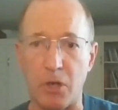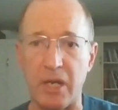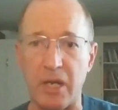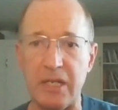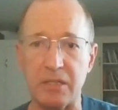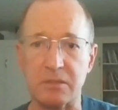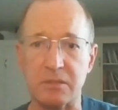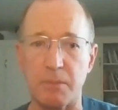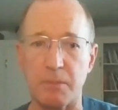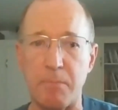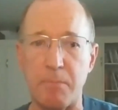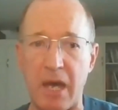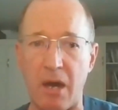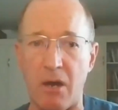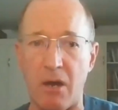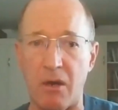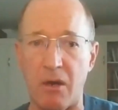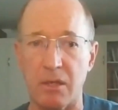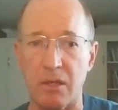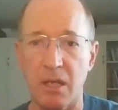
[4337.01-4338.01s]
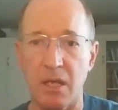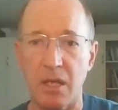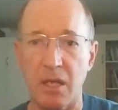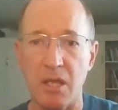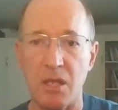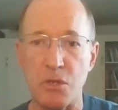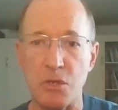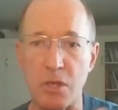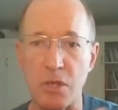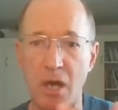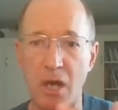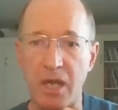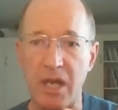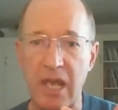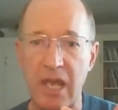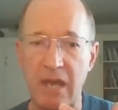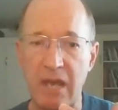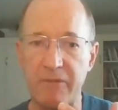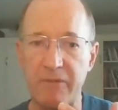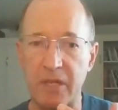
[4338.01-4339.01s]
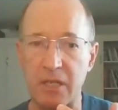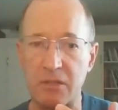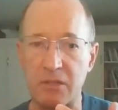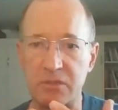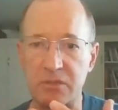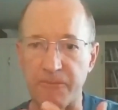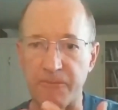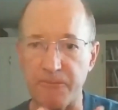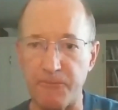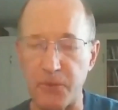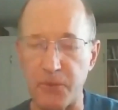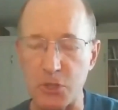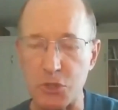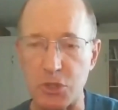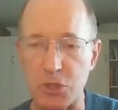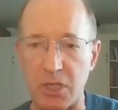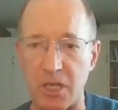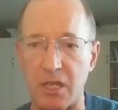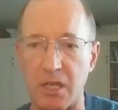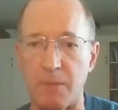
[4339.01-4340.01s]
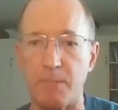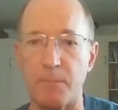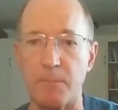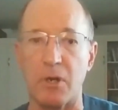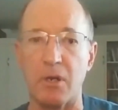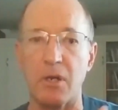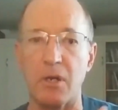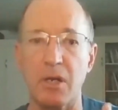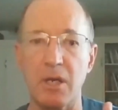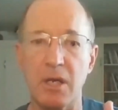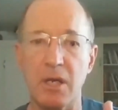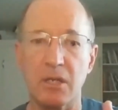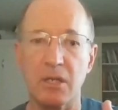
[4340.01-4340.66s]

It's about not having a sufficient ember